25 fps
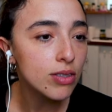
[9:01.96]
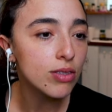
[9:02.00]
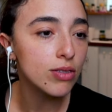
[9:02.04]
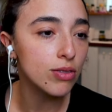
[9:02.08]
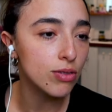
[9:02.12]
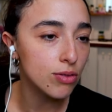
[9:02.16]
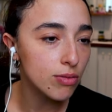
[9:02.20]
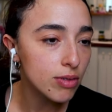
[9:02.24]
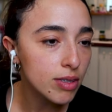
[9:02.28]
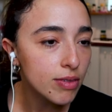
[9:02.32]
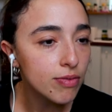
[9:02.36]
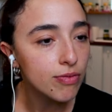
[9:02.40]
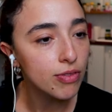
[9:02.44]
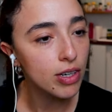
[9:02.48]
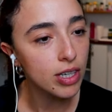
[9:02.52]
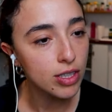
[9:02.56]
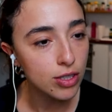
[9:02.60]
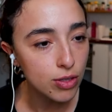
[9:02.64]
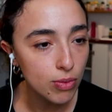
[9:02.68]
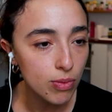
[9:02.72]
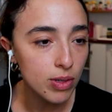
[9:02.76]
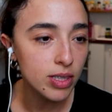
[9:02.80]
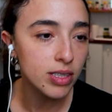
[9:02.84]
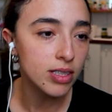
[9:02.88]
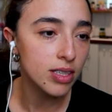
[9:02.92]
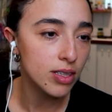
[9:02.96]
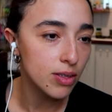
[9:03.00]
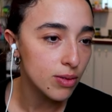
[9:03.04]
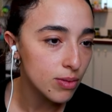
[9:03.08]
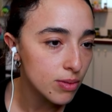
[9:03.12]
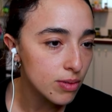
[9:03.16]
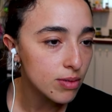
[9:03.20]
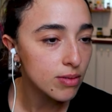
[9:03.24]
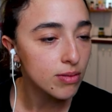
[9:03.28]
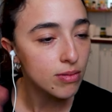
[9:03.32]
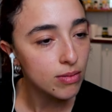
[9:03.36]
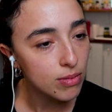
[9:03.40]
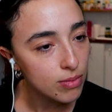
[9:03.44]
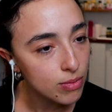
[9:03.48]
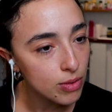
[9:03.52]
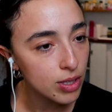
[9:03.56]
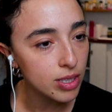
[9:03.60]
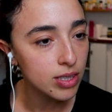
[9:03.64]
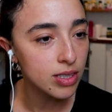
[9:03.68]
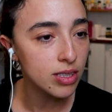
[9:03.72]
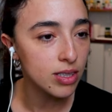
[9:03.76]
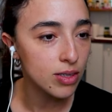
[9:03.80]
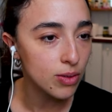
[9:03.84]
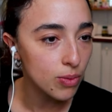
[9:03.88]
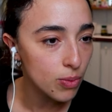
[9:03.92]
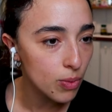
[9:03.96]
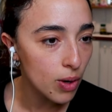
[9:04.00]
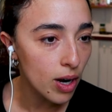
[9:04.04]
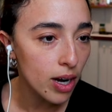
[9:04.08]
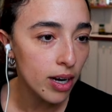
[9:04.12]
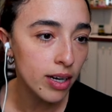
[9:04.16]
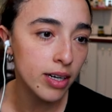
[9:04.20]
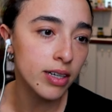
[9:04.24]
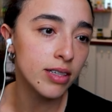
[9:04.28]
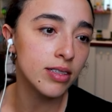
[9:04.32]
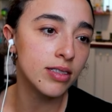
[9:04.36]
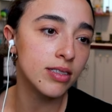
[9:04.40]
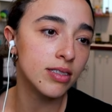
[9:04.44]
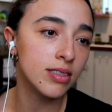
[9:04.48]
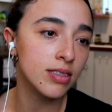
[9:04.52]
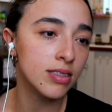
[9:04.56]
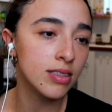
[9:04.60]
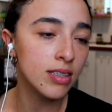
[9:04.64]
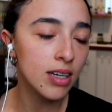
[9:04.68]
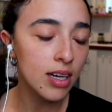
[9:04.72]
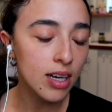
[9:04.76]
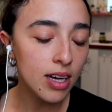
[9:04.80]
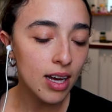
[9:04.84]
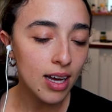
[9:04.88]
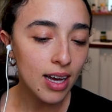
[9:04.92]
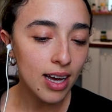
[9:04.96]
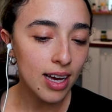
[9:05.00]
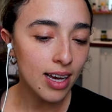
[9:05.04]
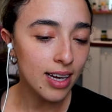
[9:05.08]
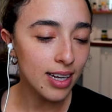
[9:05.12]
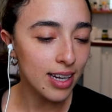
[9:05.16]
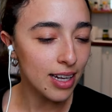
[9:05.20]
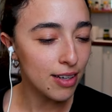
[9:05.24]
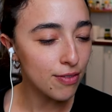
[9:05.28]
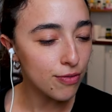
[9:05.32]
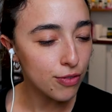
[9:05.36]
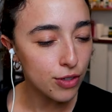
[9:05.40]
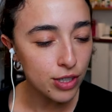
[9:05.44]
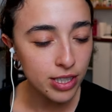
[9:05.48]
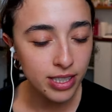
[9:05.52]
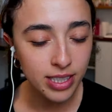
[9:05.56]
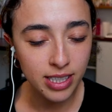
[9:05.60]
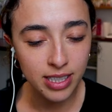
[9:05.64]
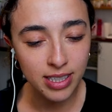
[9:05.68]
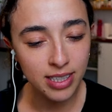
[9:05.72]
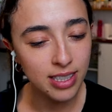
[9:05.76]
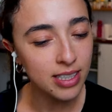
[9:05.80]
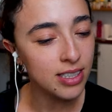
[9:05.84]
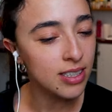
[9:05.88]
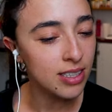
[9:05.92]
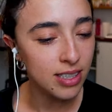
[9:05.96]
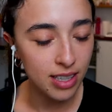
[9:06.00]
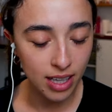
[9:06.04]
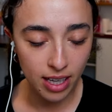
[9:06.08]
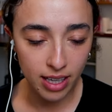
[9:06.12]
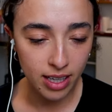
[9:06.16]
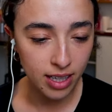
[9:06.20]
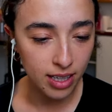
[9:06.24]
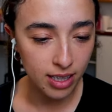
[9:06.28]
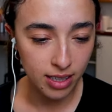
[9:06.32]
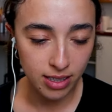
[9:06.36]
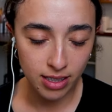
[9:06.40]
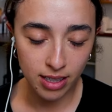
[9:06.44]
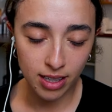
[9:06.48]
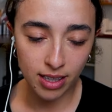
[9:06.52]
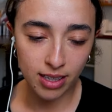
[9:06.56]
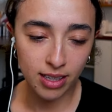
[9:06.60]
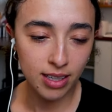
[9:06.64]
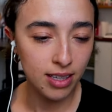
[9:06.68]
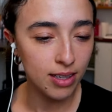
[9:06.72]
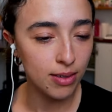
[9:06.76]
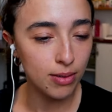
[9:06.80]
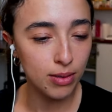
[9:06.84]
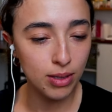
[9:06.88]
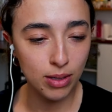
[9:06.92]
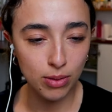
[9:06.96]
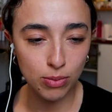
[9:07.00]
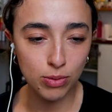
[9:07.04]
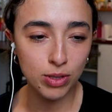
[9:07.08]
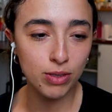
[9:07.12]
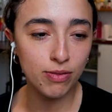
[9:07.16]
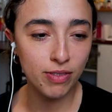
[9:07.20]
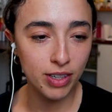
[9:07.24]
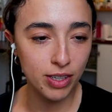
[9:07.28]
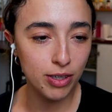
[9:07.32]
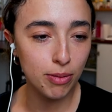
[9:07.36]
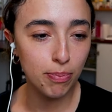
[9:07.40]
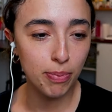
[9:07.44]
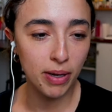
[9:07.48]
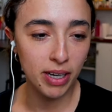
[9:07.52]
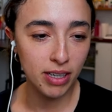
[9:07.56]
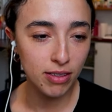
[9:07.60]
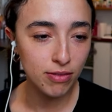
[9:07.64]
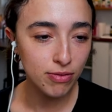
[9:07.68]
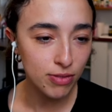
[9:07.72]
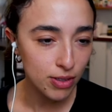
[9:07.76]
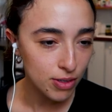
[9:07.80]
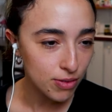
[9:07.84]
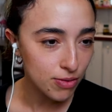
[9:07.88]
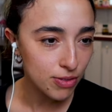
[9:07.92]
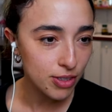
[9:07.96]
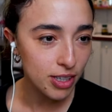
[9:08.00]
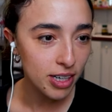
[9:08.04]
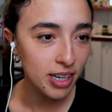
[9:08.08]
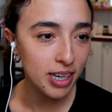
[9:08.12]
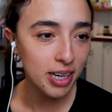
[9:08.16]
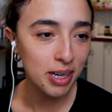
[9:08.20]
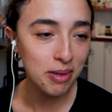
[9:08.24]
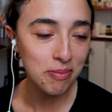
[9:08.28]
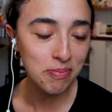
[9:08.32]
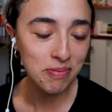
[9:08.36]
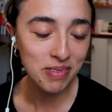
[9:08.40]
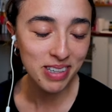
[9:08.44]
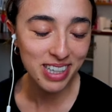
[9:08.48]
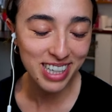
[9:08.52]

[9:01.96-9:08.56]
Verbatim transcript: know, doing French once in a while, and at first he didn't like it, like it was very painful for him.